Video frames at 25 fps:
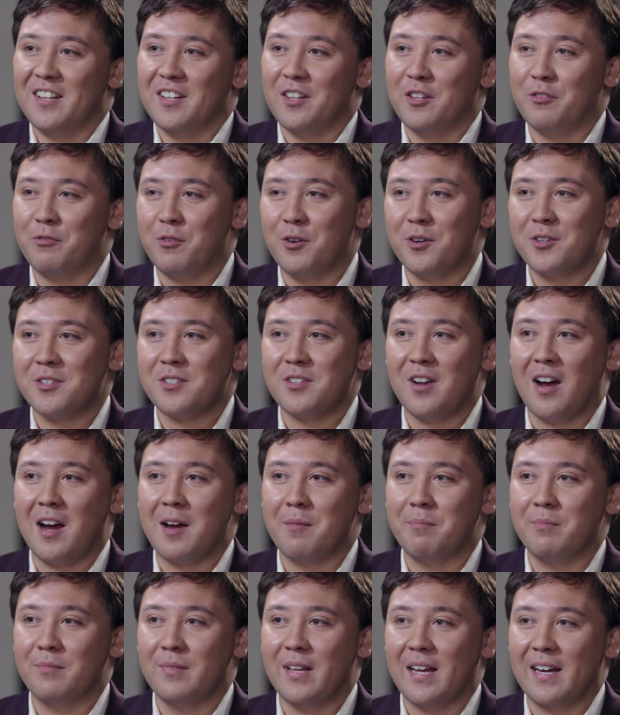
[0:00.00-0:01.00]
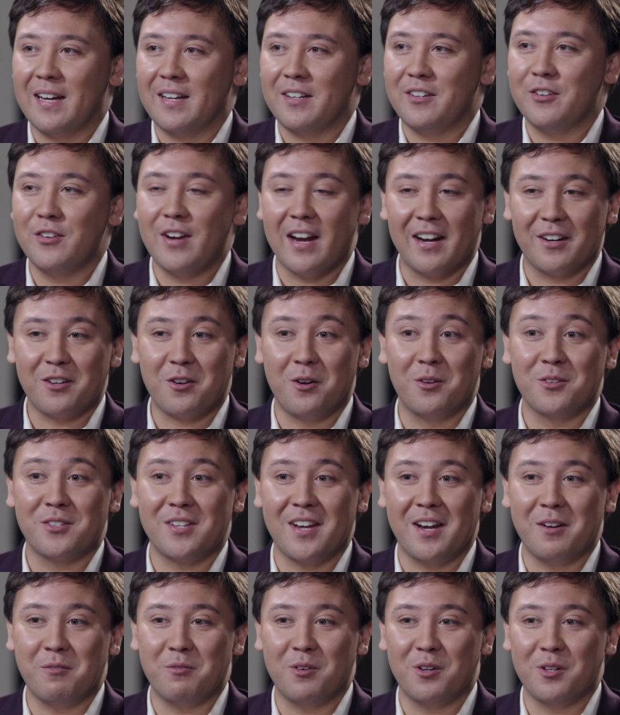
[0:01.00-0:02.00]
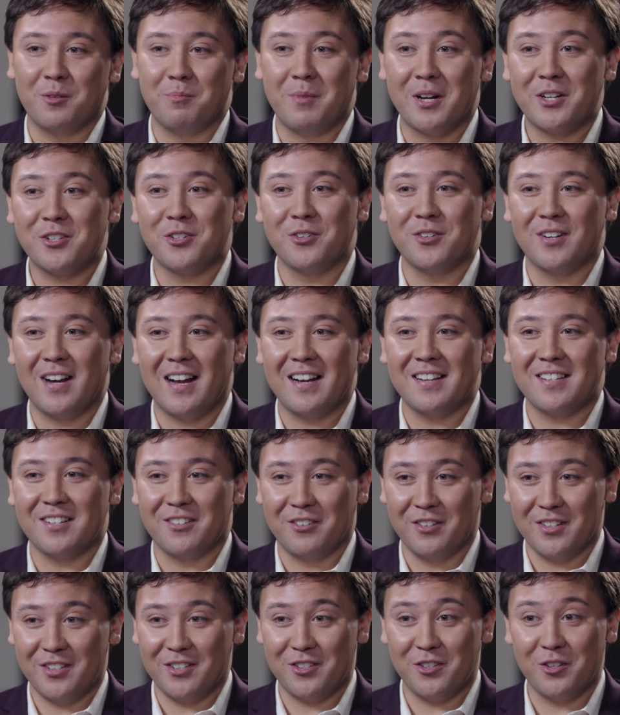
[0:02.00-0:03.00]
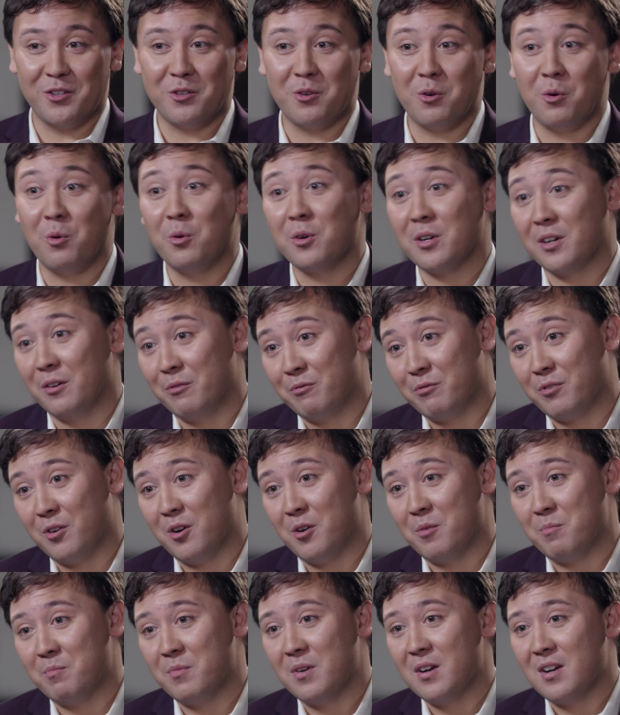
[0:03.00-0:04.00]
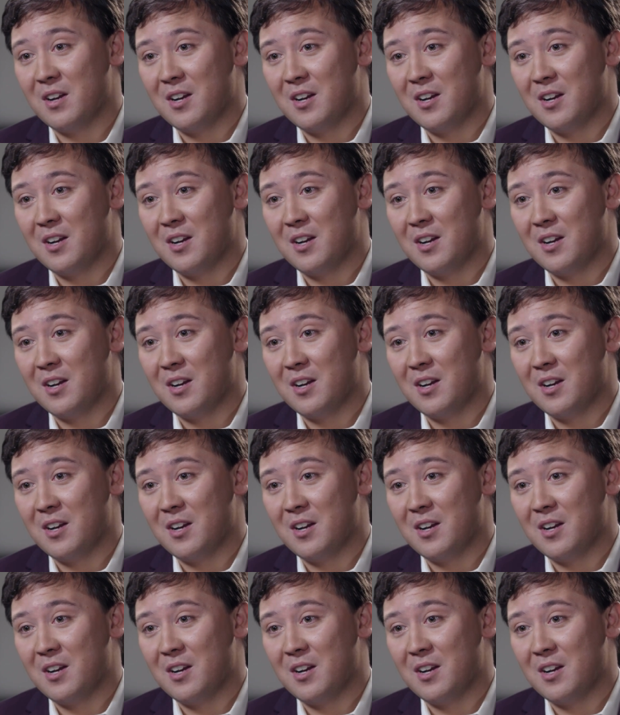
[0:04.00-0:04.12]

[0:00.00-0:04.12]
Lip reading: the first time that you had contact with Matsudata is you called him from